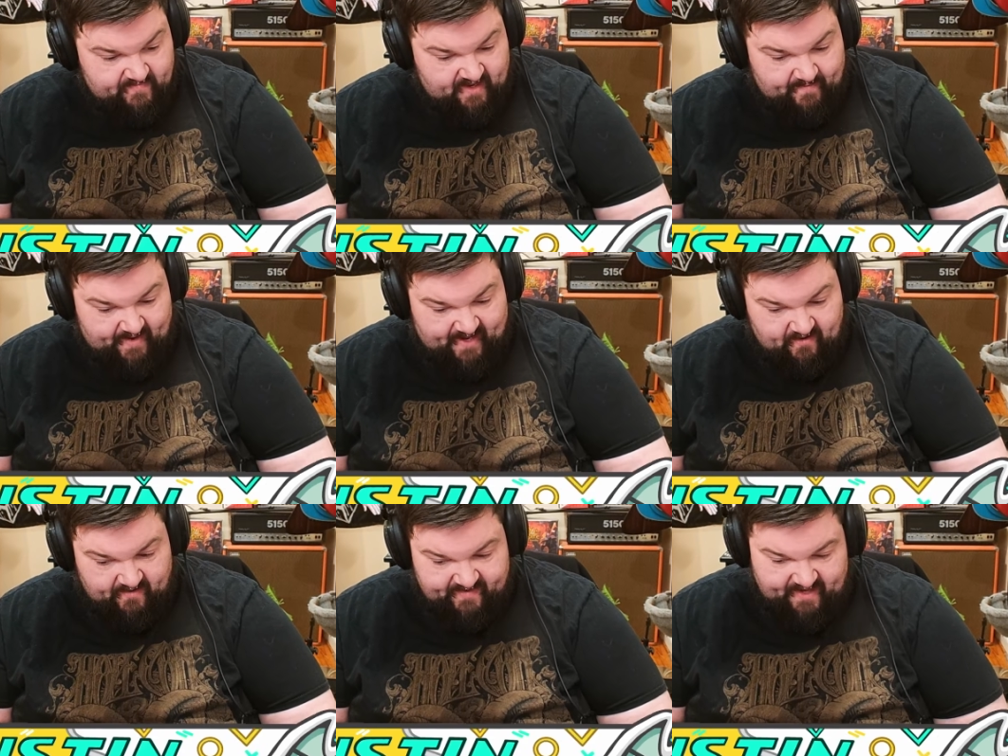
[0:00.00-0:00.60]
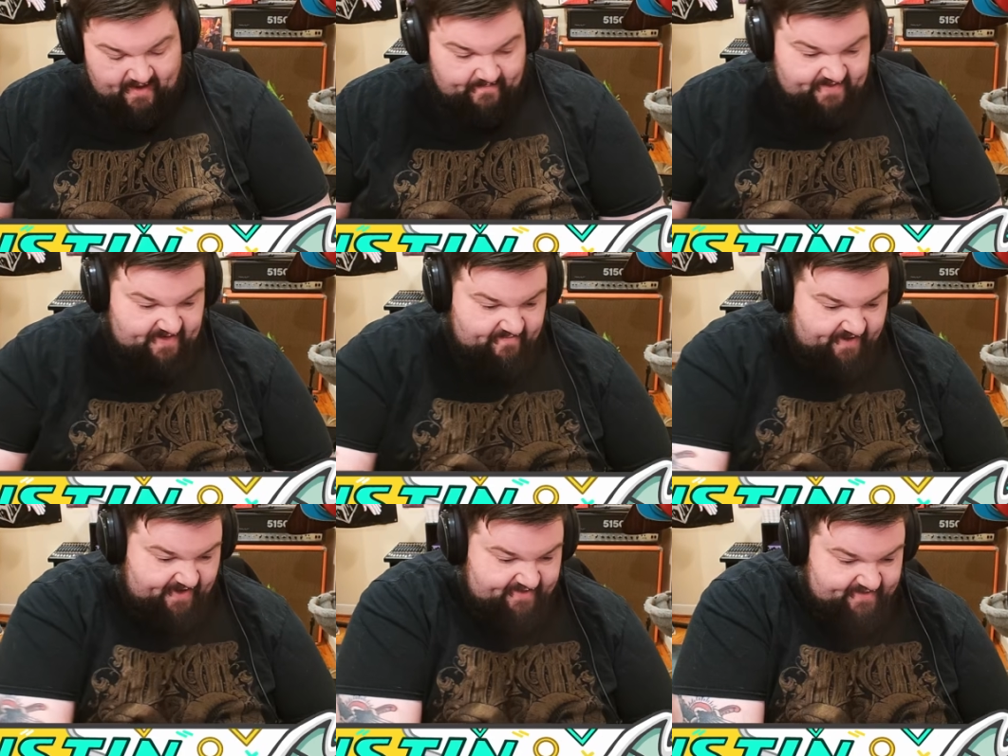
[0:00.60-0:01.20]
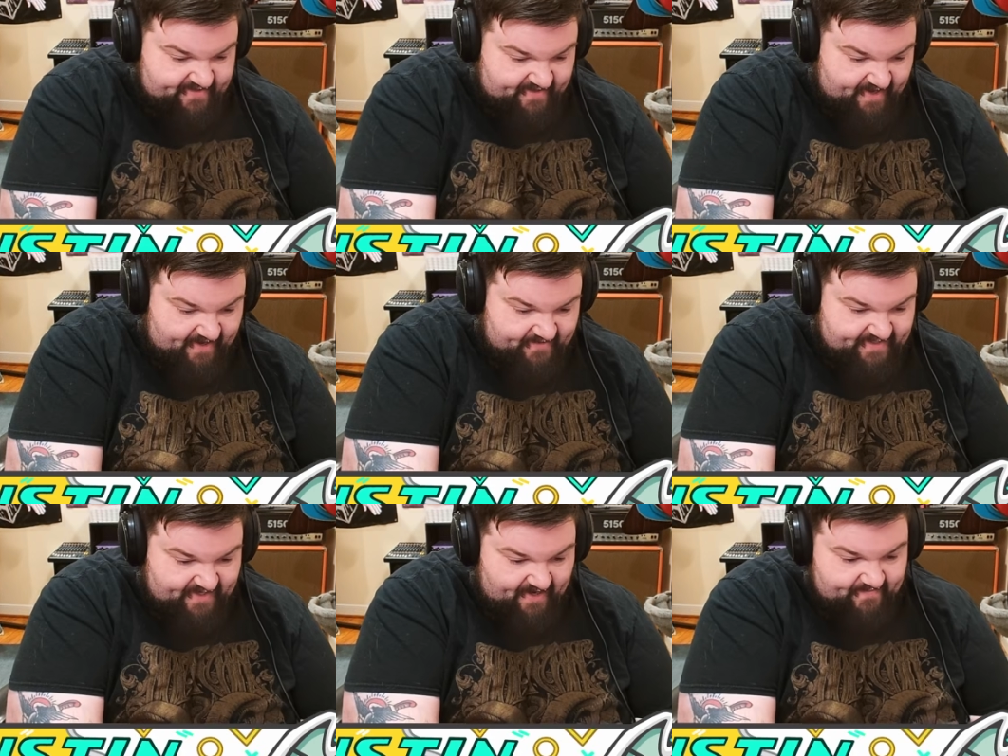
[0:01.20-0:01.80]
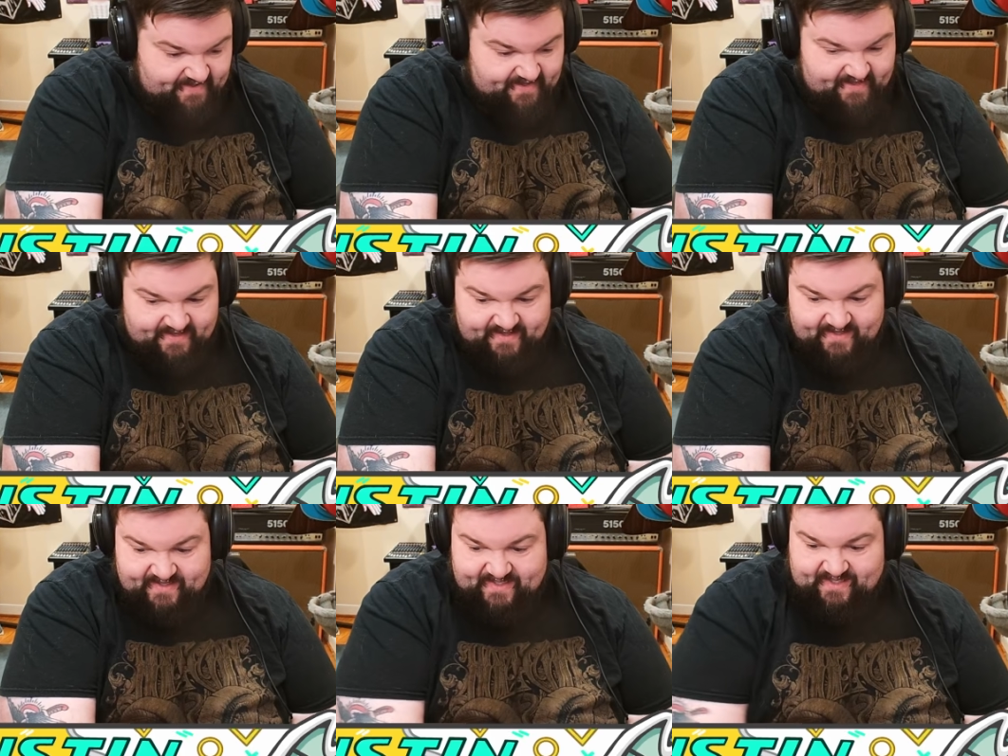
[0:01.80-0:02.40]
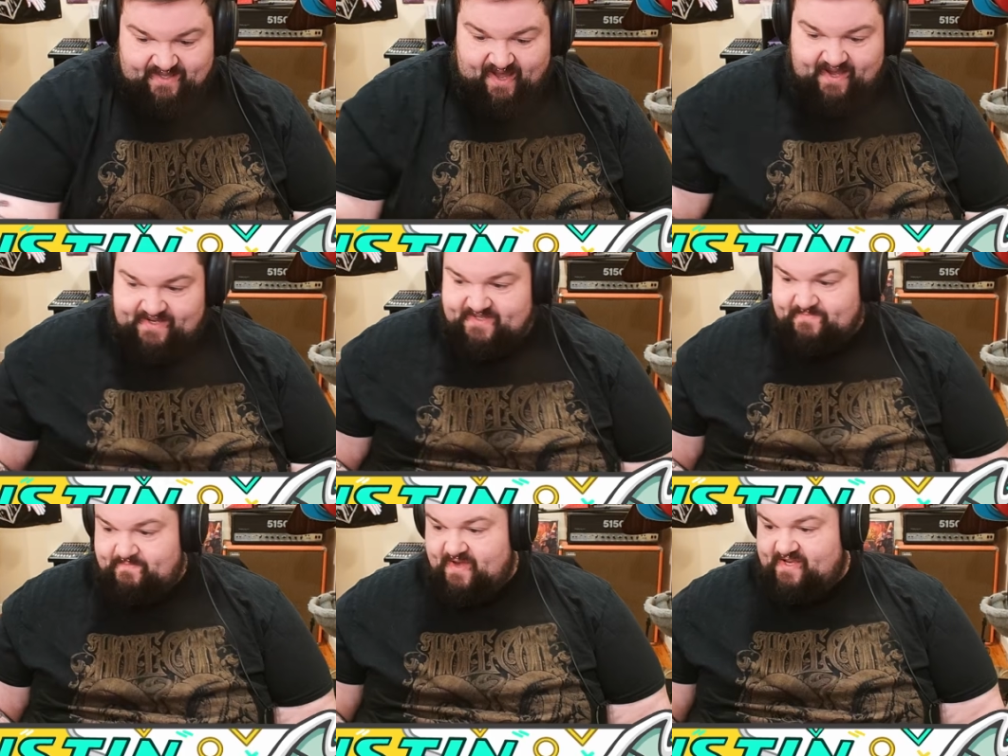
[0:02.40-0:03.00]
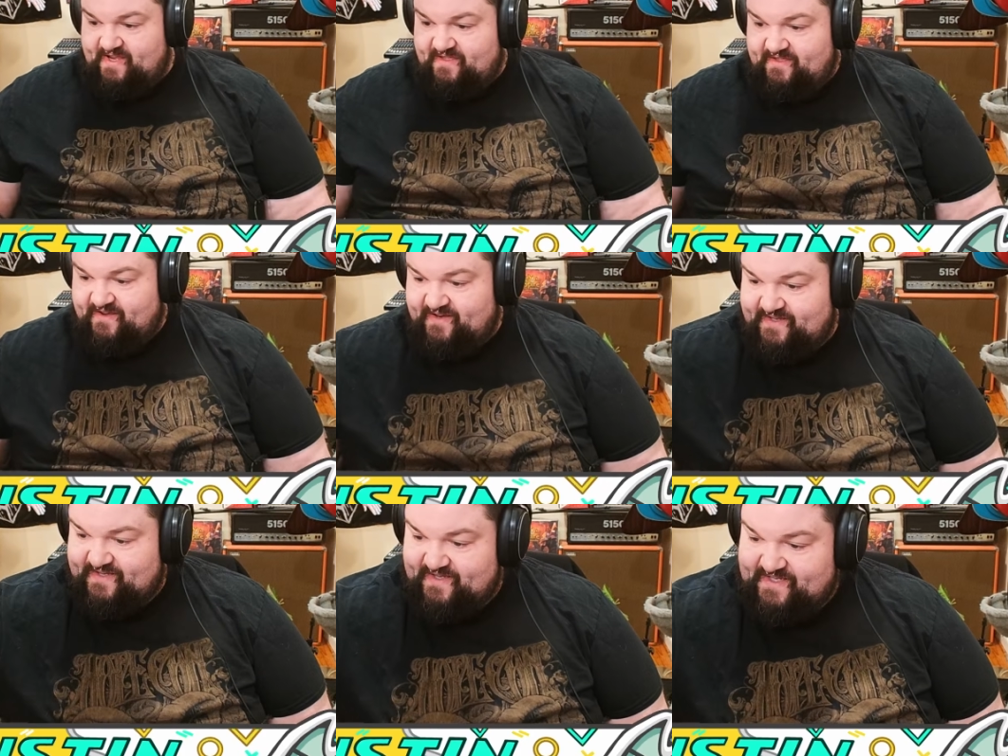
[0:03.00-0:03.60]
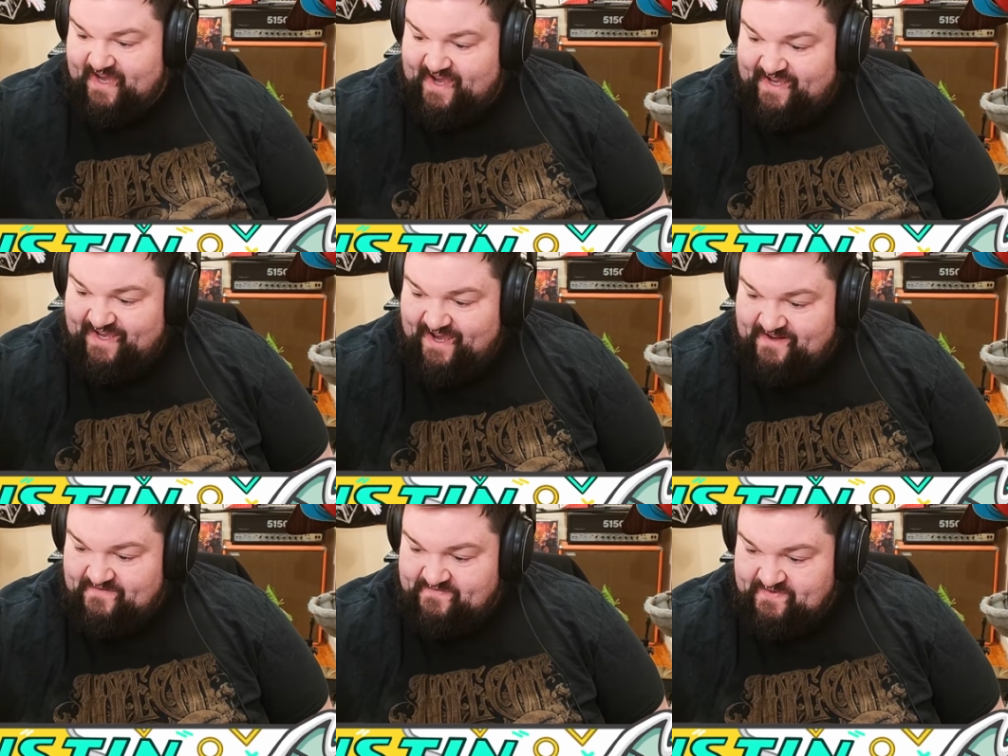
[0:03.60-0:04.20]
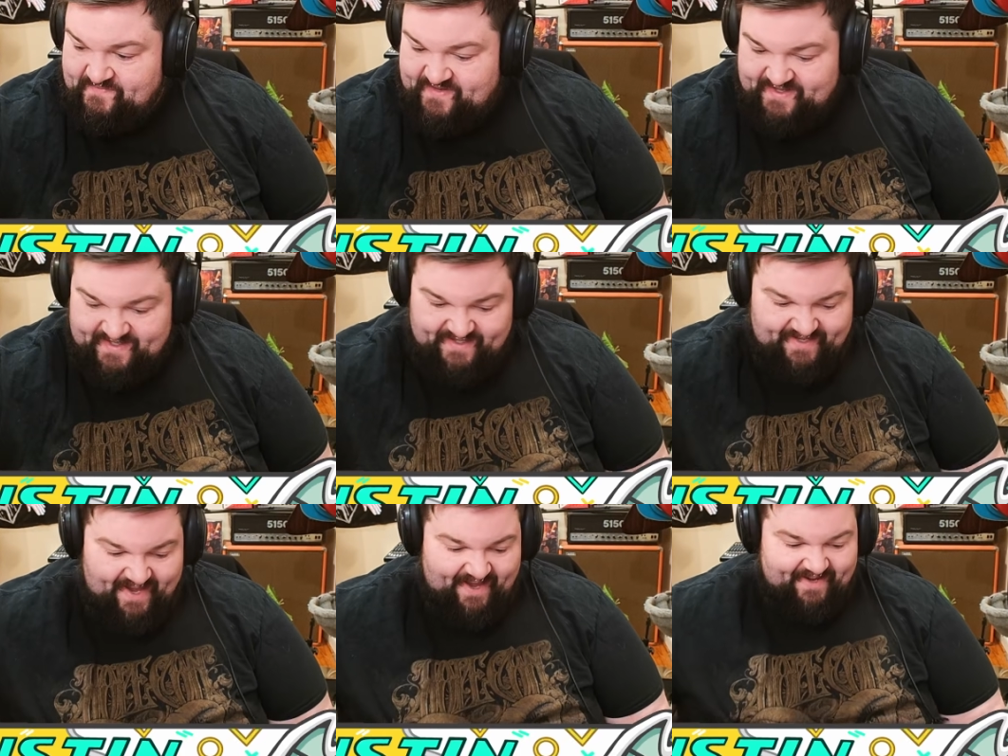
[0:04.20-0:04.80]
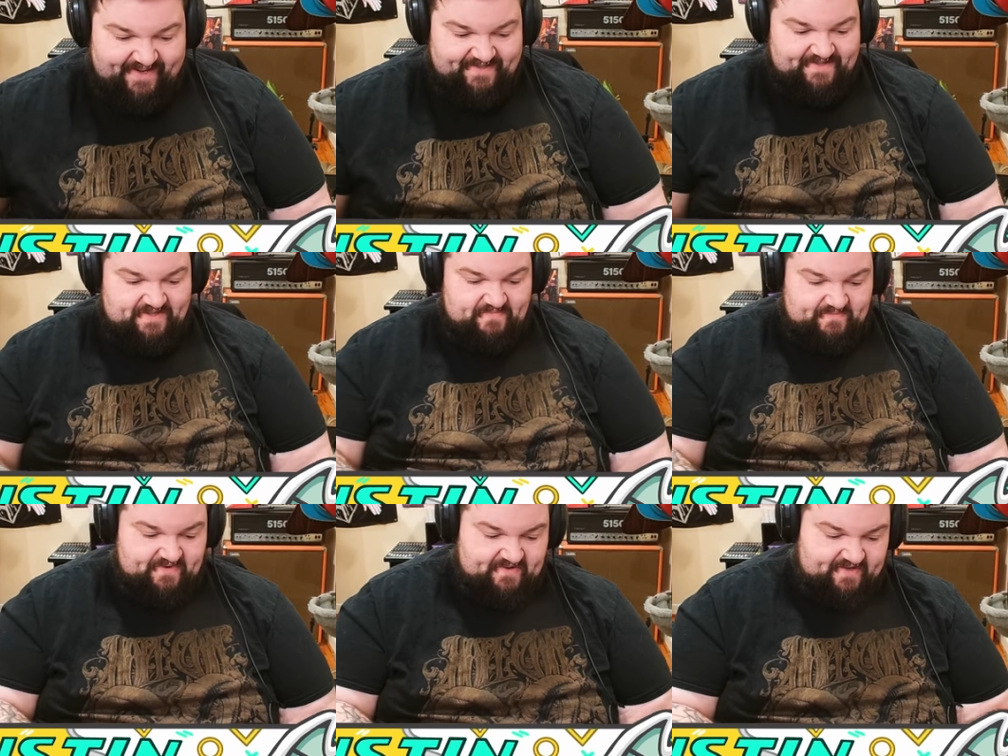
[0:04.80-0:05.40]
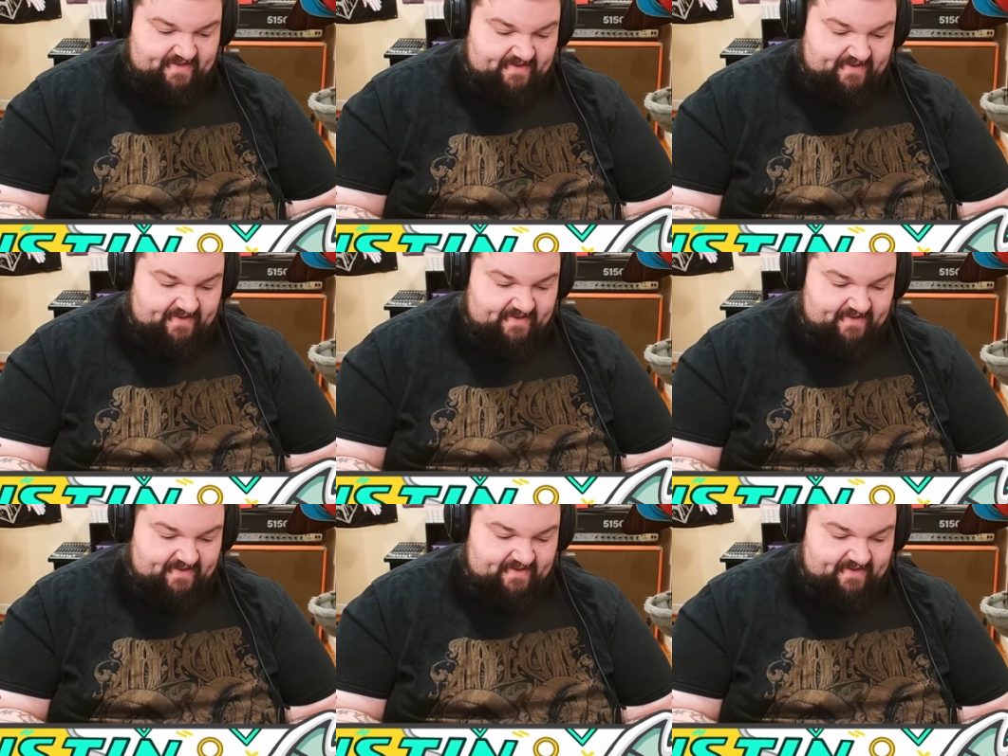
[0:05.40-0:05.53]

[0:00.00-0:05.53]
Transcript: I'm at all the empty pages now. It's time to slide as many things as I can from this stack into the book.